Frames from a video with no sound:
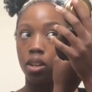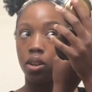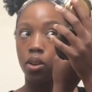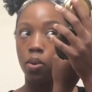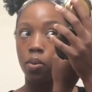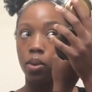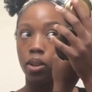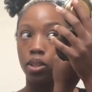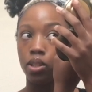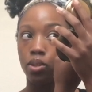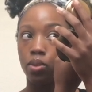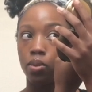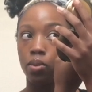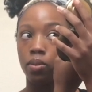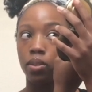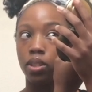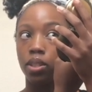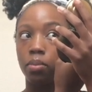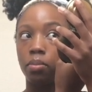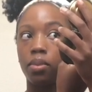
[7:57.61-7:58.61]
going to school
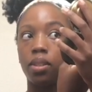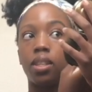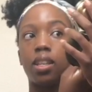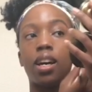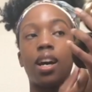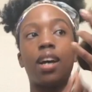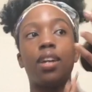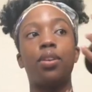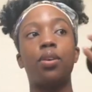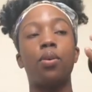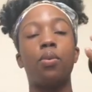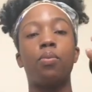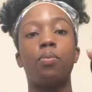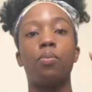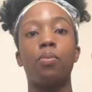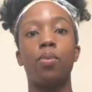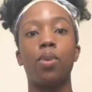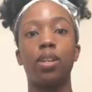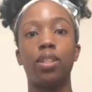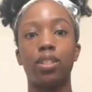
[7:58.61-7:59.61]
for something that I
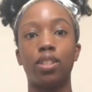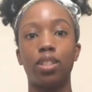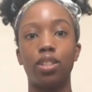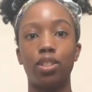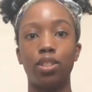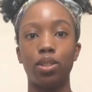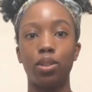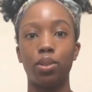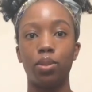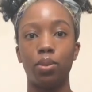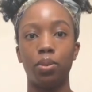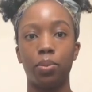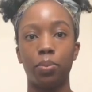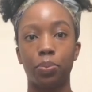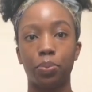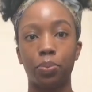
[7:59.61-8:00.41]
don't want to do.